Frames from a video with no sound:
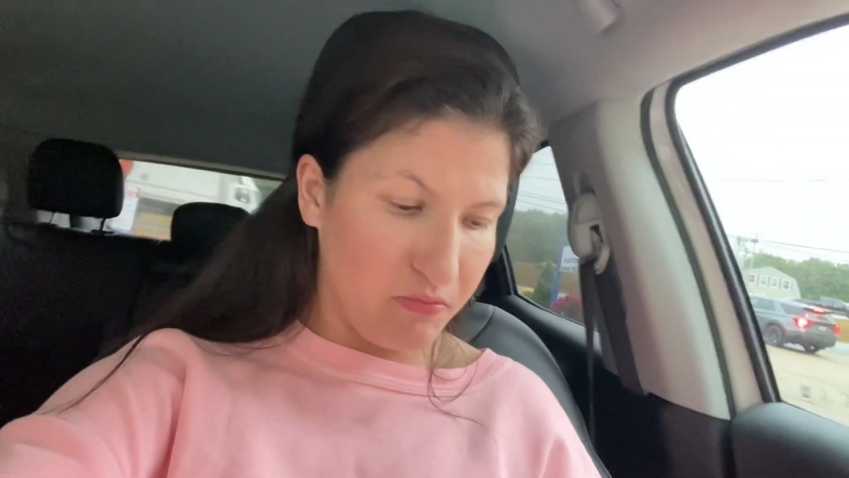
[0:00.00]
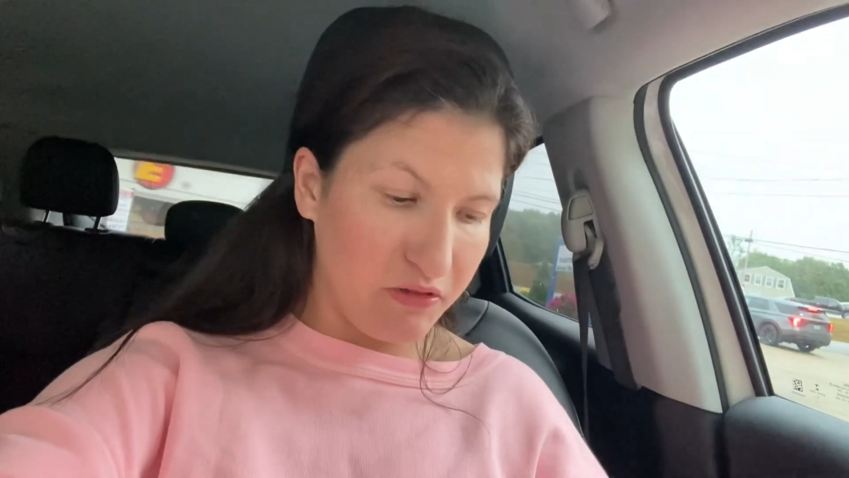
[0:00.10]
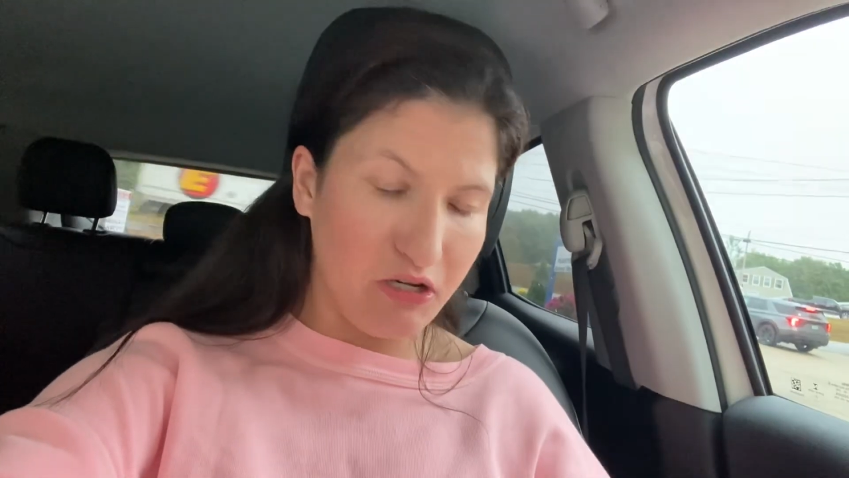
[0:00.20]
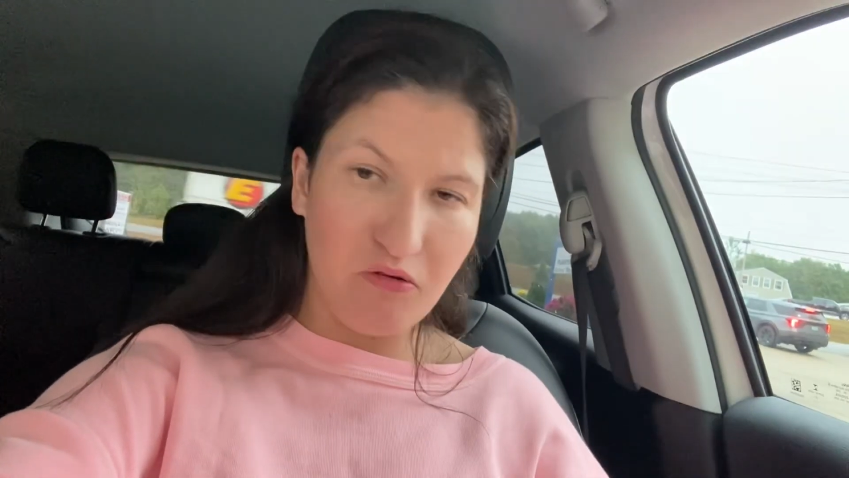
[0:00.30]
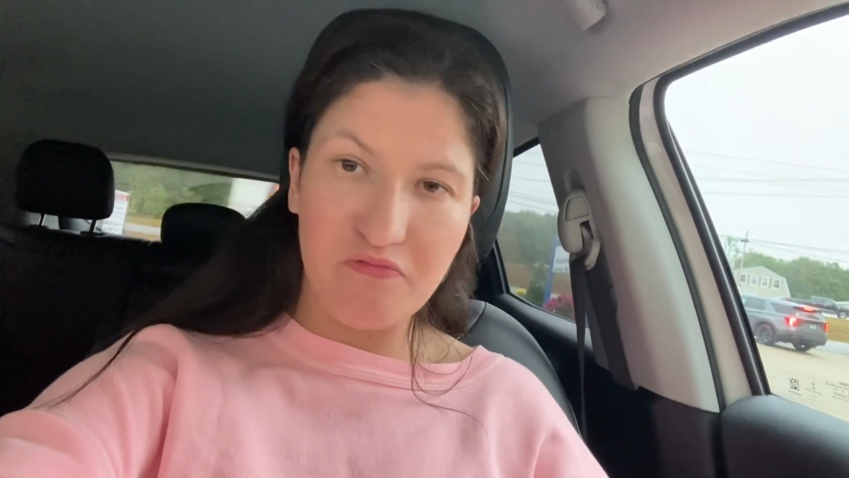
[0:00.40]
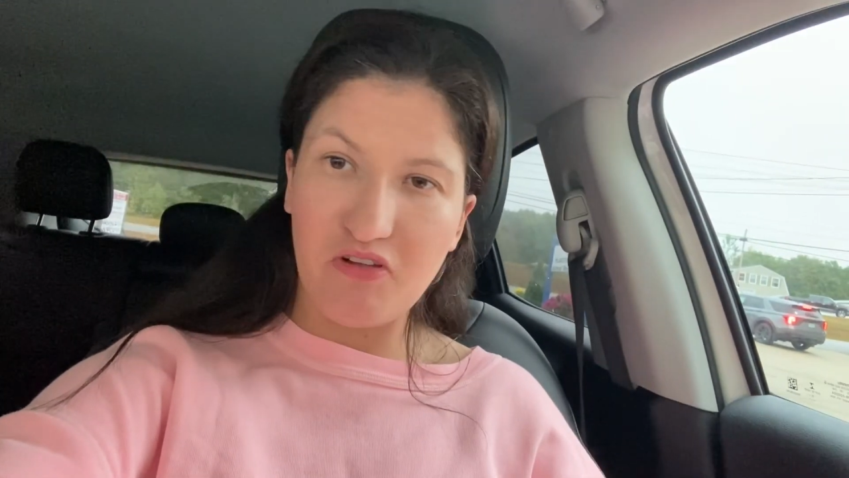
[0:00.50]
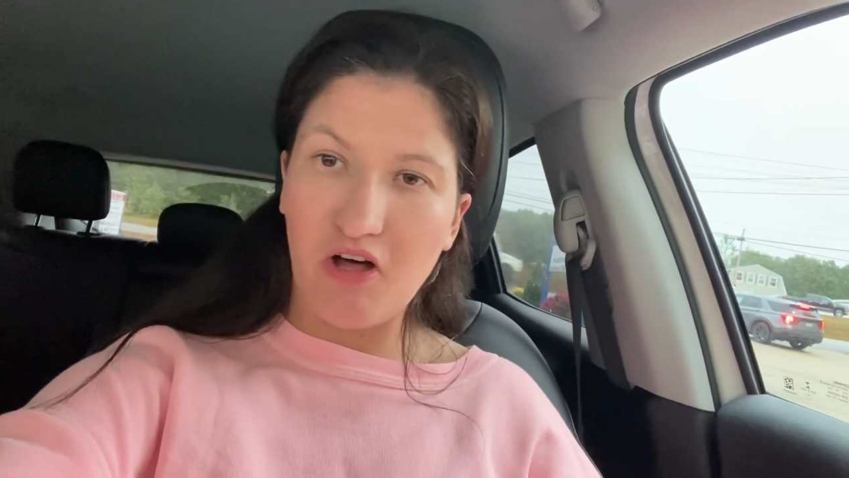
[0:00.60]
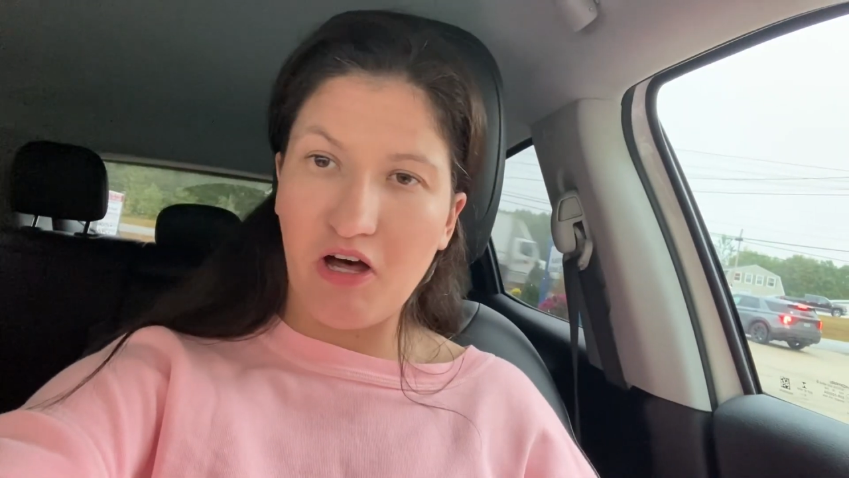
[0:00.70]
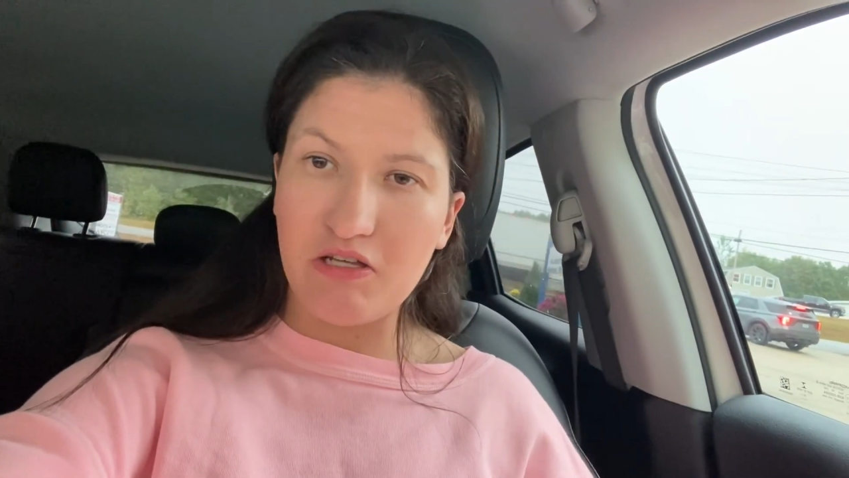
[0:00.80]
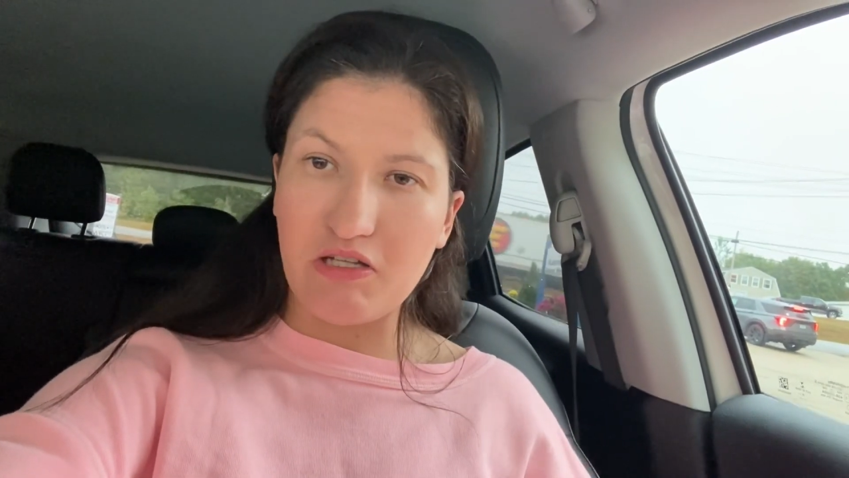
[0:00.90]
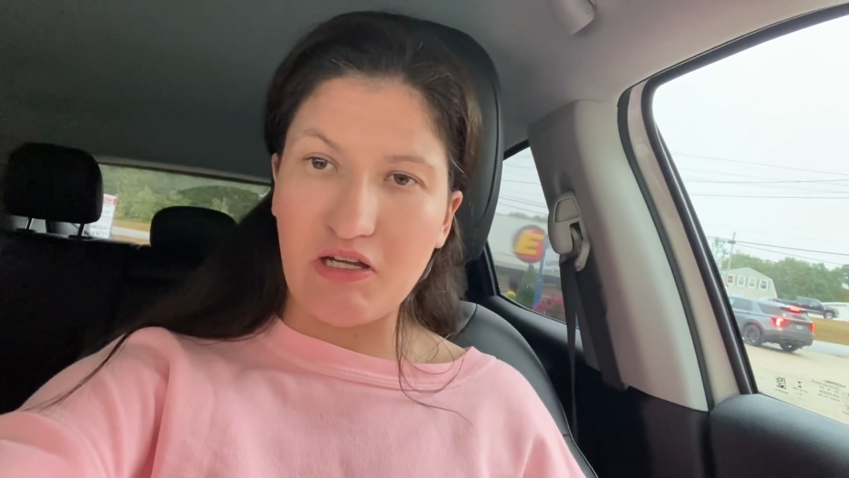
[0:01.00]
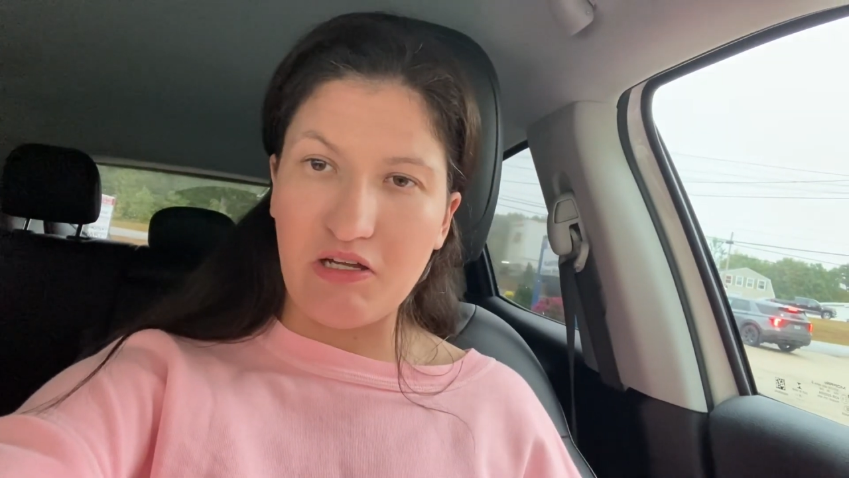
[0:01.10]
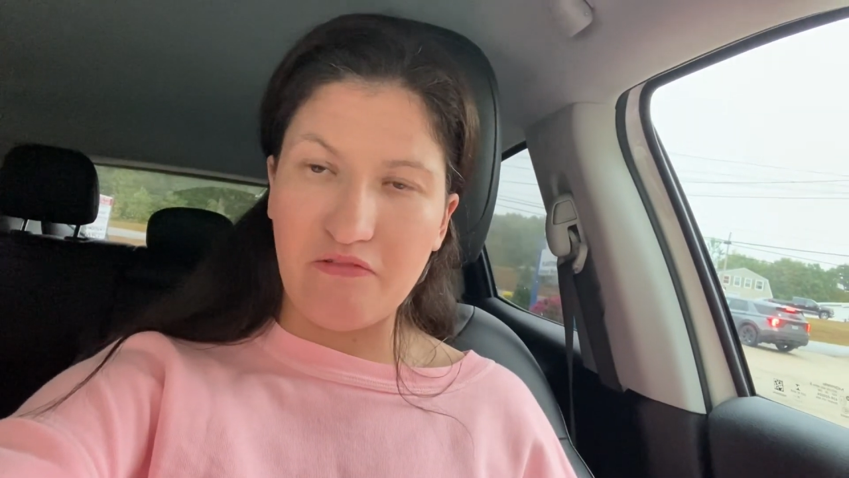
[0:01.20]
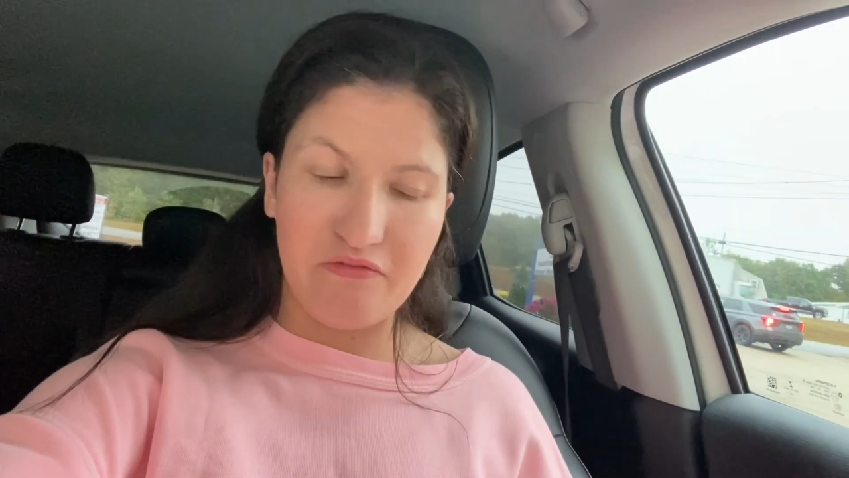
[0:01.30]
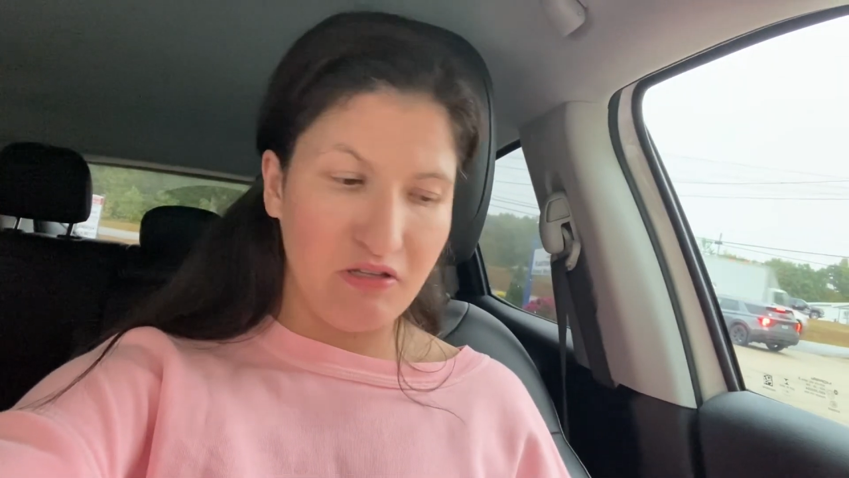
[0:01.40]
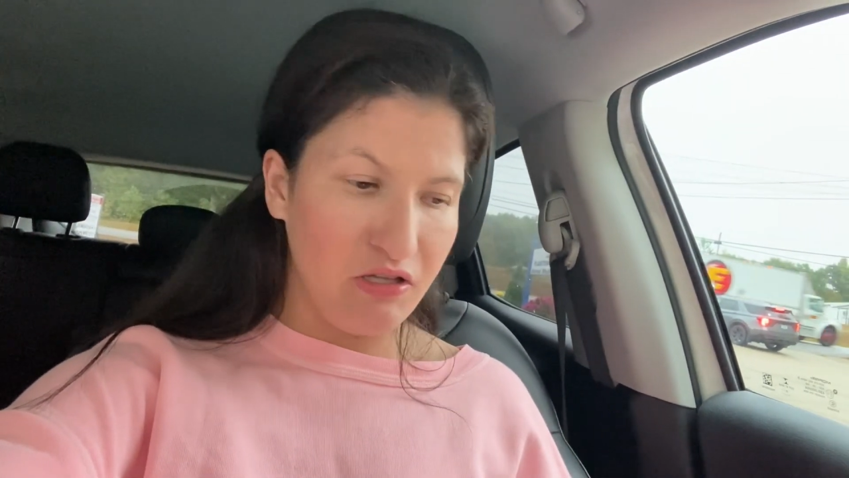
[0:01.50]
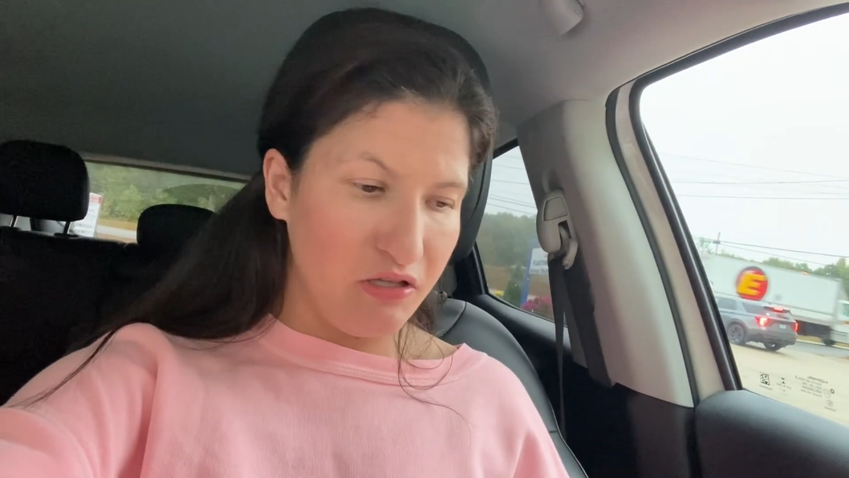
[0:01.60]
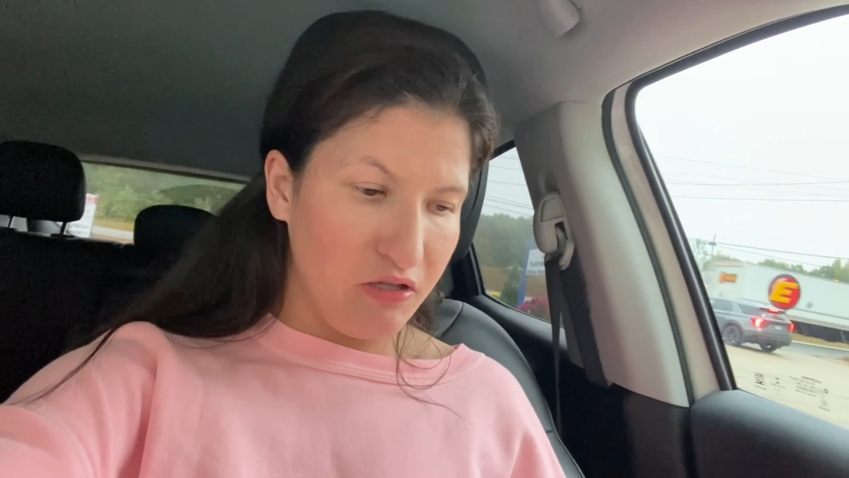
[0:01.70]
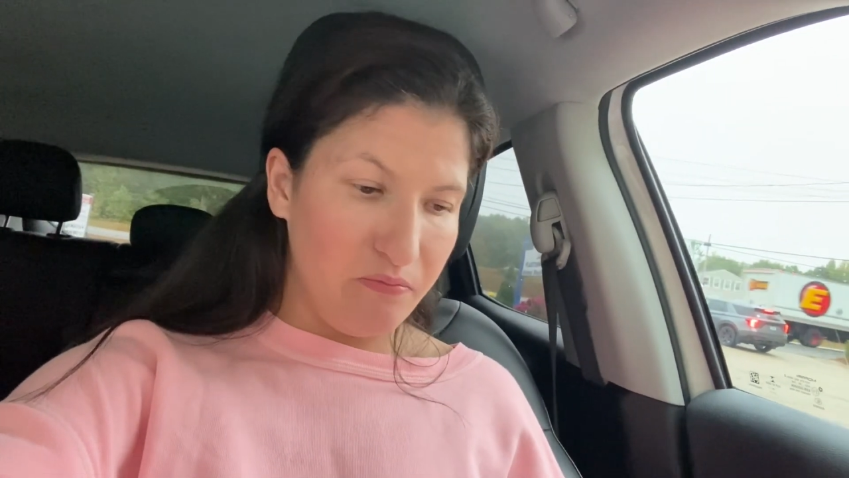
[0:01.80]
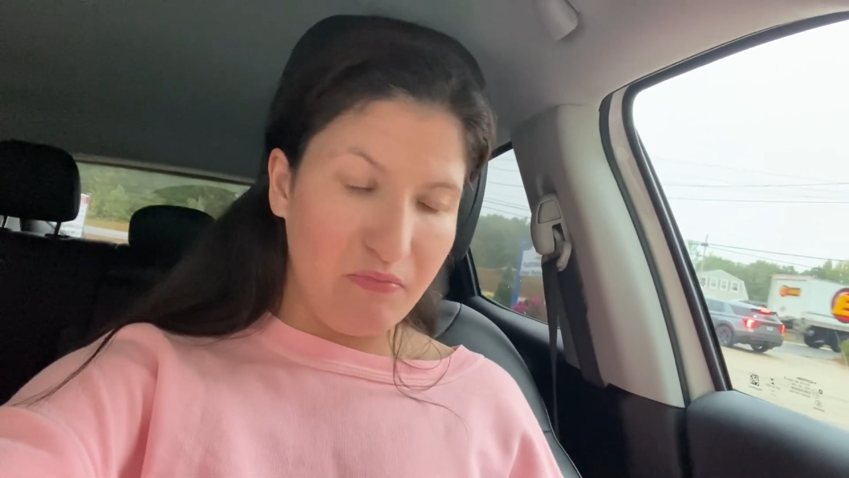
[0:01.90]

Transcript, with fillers: little vlog of